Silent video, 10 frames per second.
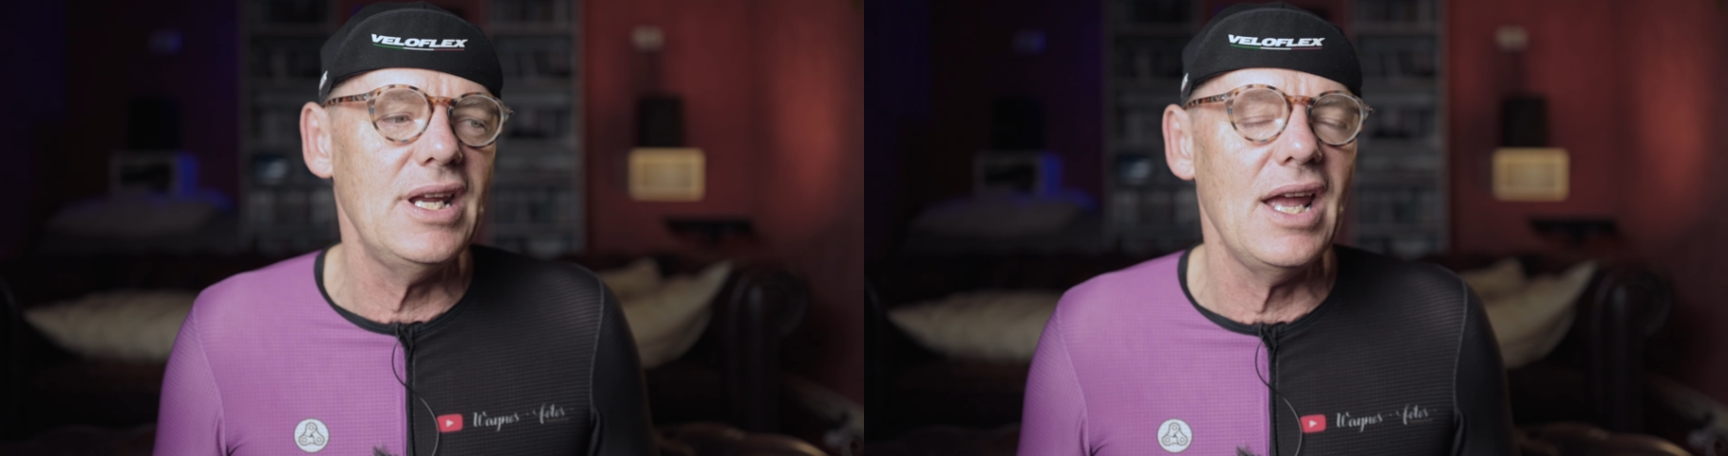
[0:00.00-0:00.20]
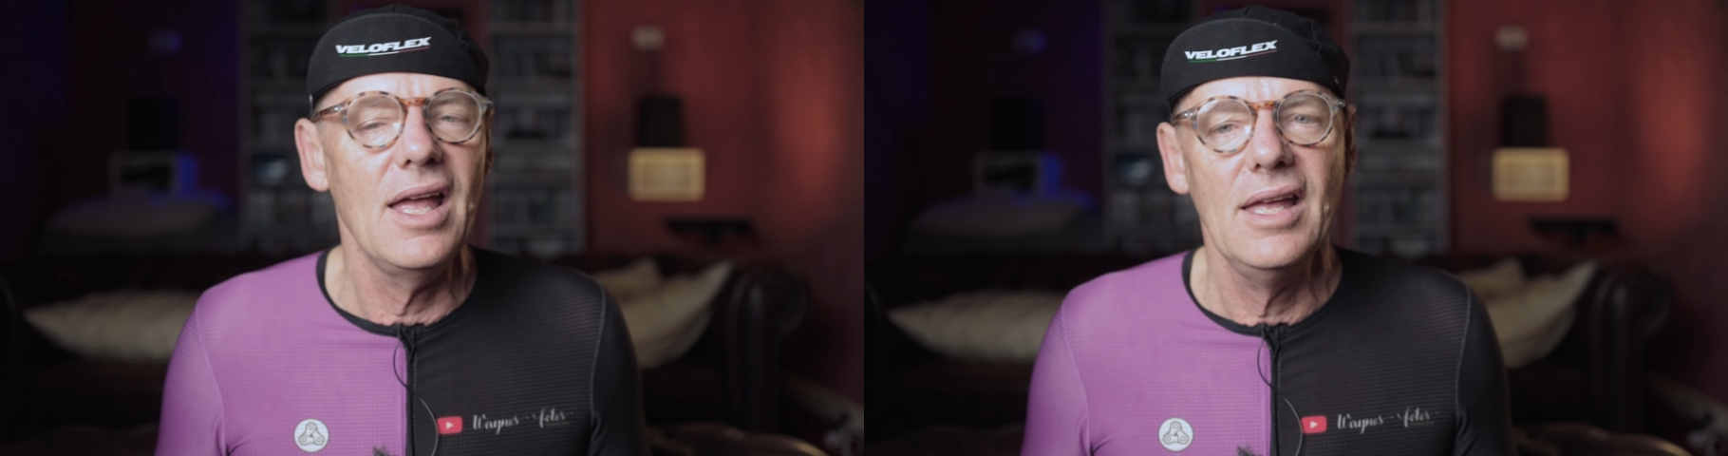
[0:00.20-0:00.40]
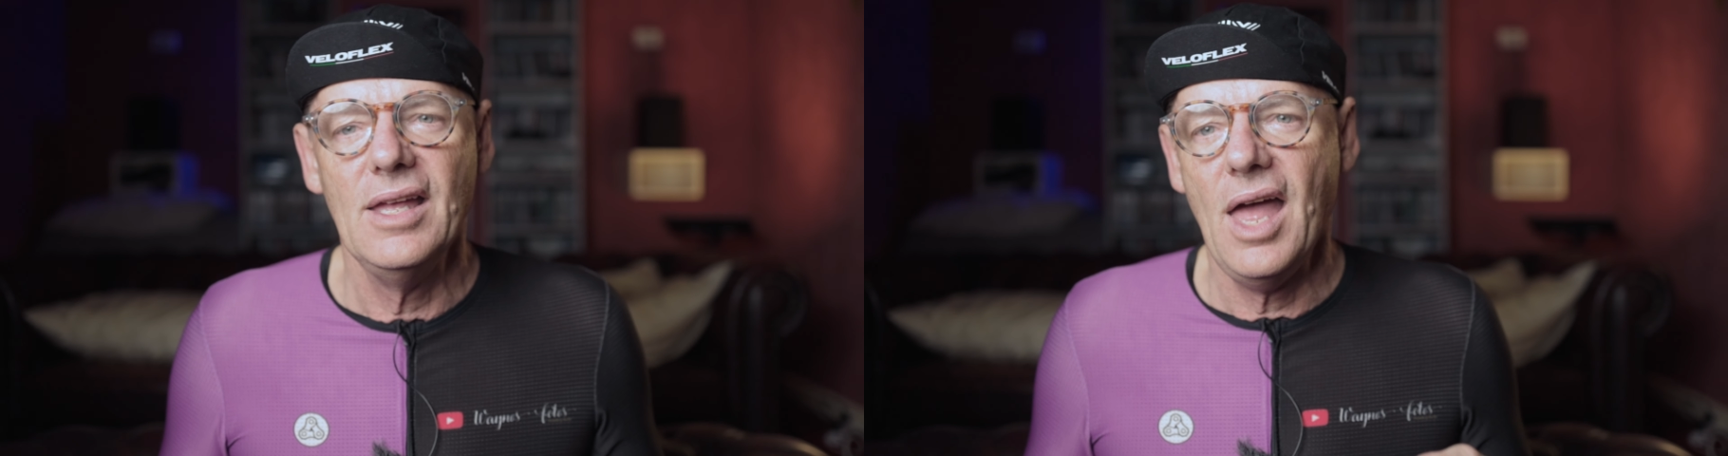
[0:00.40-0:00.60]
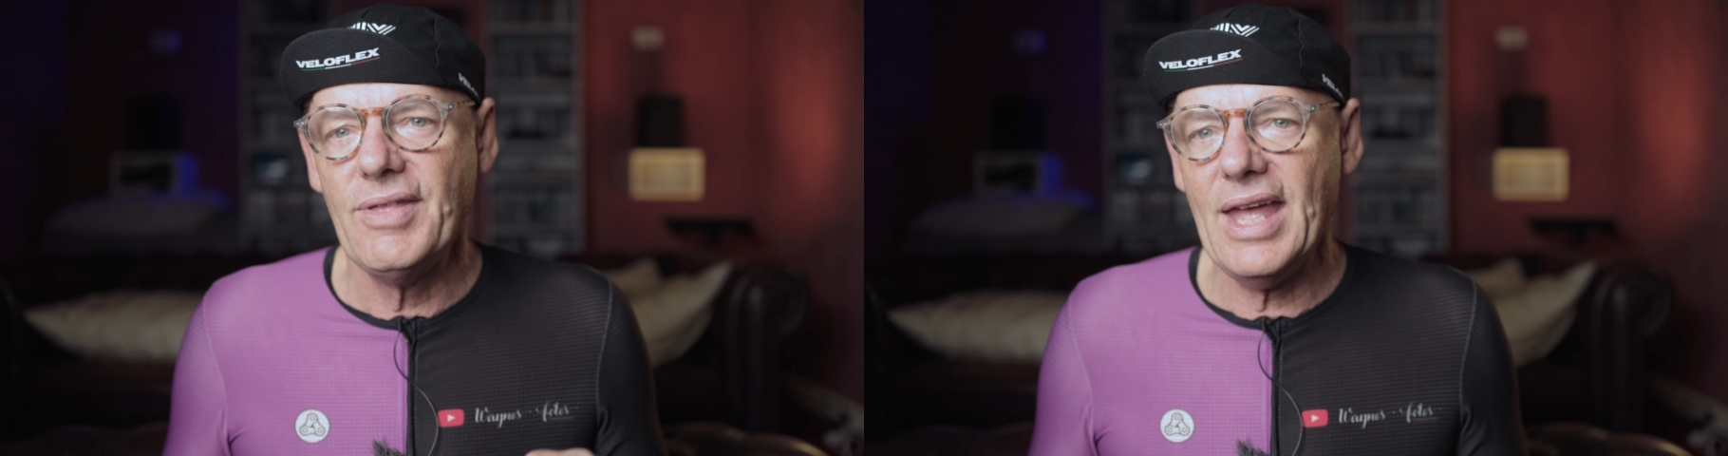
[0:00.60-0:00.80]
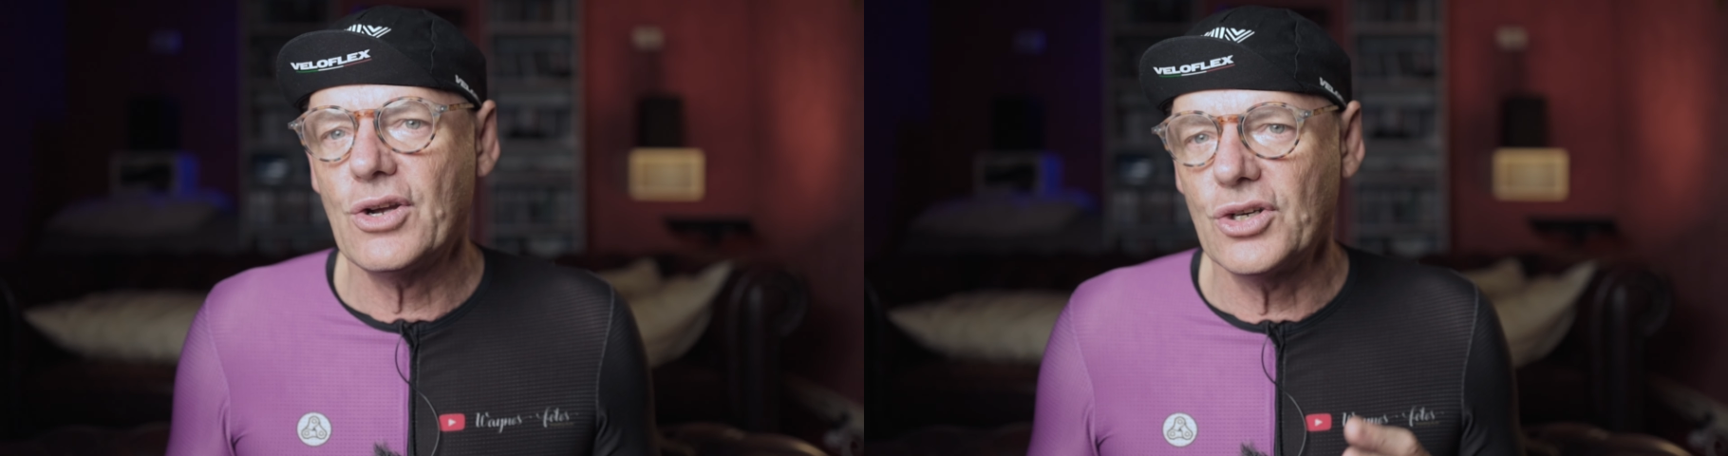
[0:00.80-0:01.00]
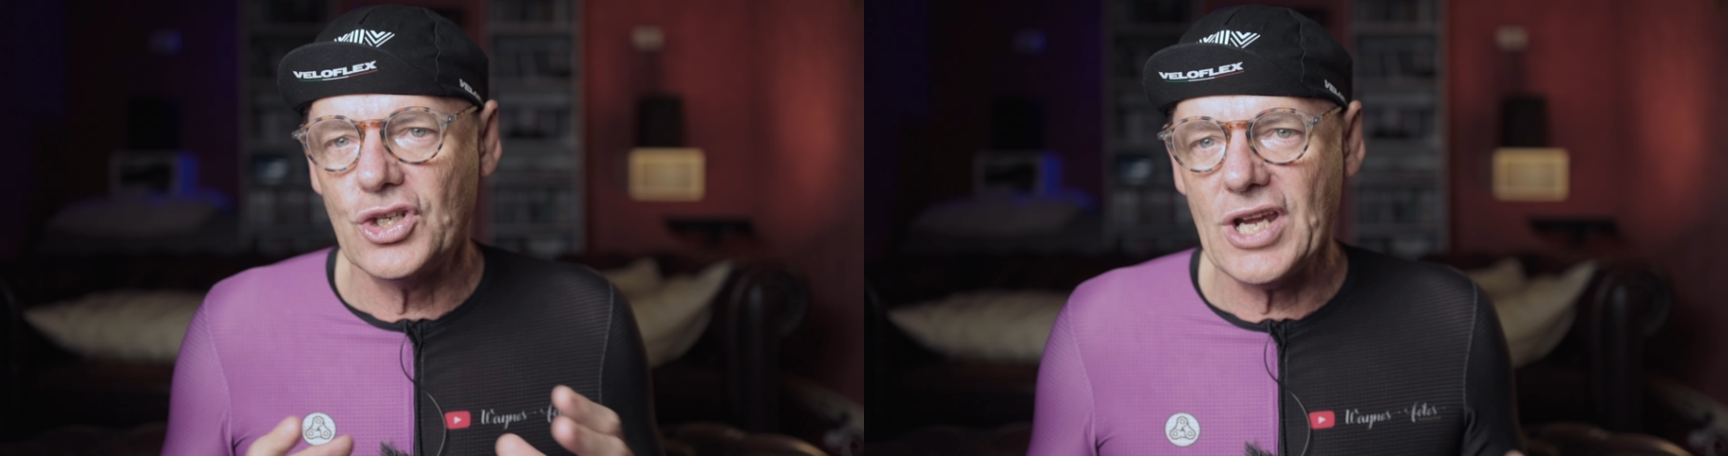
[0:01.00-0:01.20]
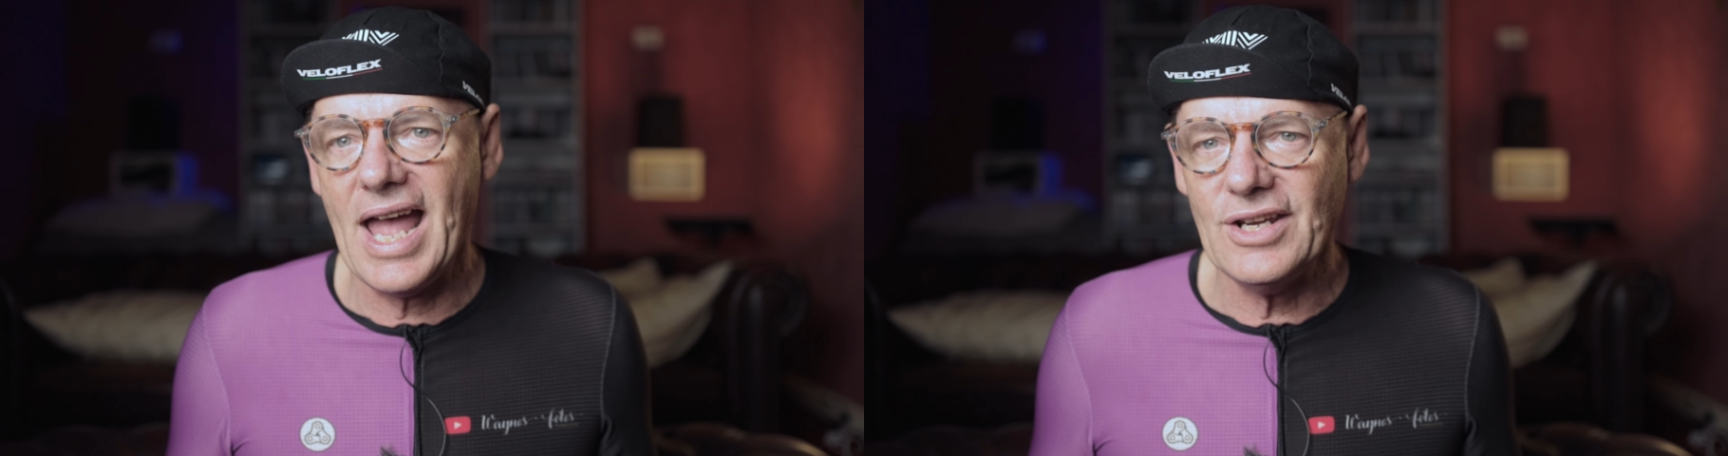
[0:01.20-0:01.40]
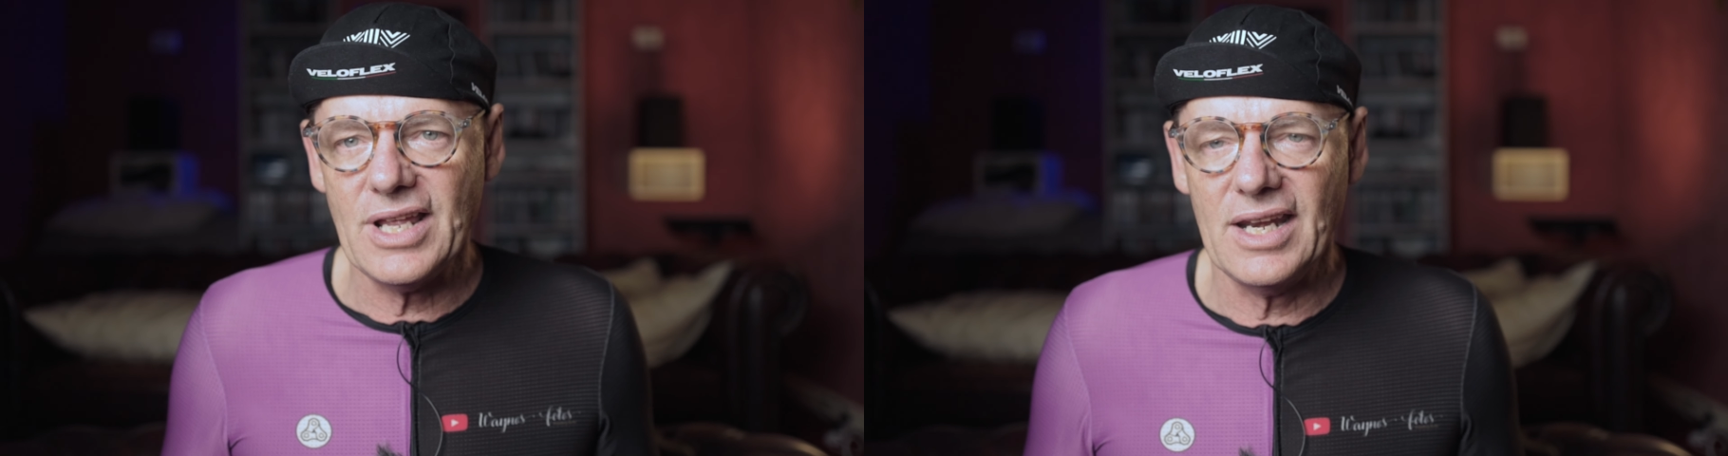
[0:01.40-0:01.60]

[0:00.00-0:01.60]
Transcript: year, they could change